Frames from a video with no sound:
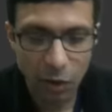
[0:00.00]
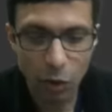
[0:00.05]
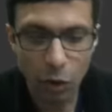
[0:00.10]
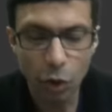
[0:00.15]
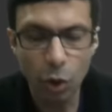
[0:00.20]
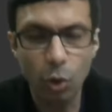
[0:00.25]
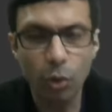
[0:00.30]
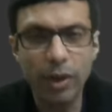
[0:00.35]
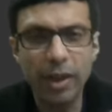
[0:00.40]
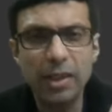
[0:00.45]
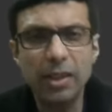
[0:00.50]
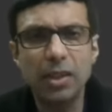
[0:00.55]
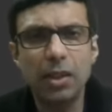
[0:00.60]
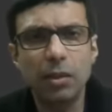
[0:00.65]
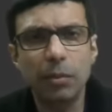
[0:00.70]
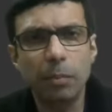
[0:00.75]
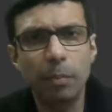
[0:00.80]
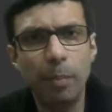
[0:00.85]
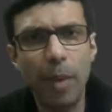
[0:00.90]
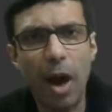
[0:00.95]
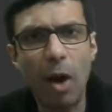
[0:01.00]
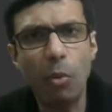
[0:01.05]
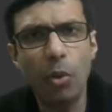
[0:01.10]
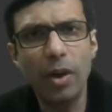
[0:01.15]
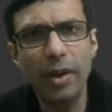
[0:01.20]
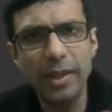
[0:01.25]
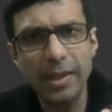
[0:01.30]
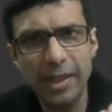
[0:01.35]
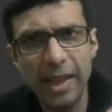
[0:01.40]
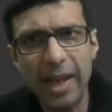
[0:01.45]
Chlorine's
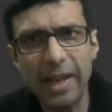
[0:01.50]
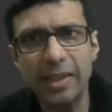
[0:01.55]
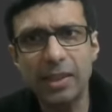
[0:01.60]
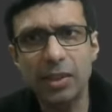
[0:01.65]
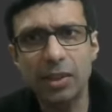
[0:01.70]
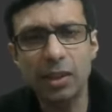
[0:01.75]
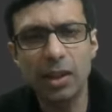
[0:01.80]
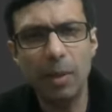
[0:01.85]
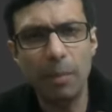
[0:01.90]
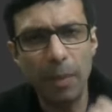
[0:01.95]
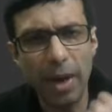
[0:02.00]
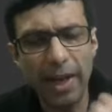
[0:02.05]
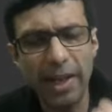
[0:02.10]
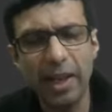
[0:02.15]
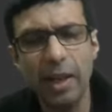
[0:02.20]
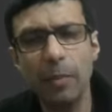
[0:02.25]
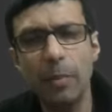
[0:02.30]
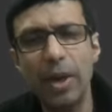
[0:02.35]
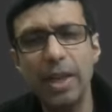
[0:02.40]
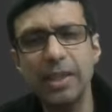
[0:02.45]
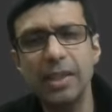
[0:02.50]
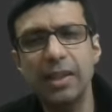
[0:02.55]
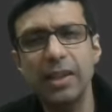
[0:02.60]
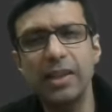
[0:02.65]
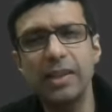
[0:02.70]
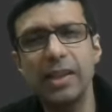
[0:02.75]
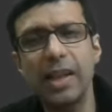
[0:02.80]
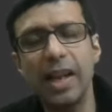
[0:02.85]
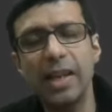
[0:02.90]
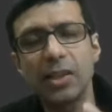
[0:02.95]
power is less, combining
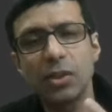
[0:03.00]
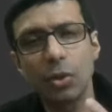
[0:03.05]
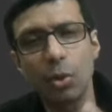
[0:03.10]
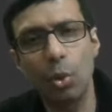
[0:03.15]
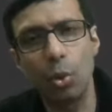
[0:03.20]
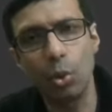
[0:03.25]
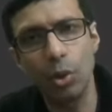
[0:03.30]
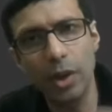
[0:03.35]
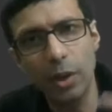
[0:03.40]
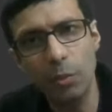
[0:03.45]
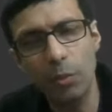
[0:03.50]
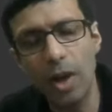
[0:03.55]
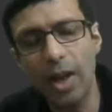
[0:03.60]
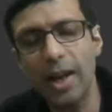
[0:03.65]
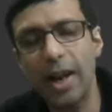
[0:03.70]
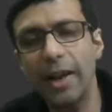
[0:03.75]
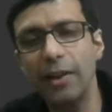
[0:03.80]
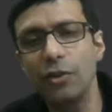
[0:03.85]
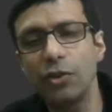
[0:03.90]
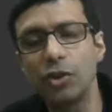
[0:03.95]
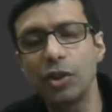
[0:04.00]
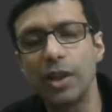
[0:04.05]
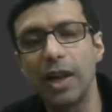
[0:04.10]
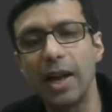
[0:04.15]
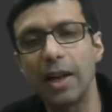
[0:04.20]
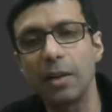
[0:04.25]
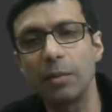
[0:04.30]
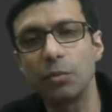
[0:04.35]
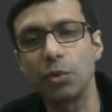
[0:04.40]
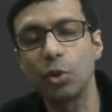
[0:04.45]
capacity is less, only one hydrogen
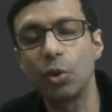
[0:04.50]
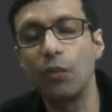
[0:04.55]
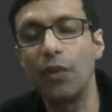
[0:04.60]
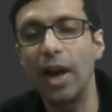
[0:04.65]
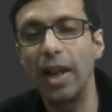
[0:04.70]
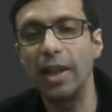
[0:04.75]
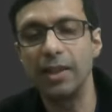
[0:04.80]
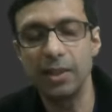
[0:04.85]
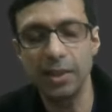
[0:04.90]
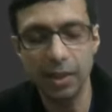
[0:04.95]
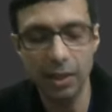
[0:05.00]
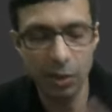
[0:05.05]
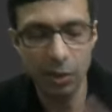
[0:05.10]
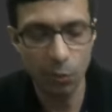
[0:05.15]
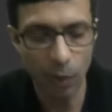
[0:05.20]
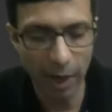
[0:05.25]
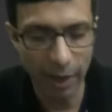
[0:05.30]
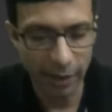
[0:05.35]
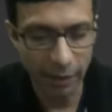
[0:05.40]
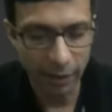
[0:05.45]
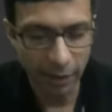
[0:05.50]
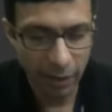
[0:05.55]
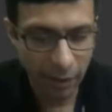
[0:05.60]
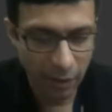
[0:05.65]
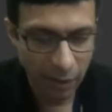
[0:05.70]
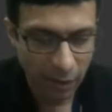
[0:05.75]
atom. So valency is one.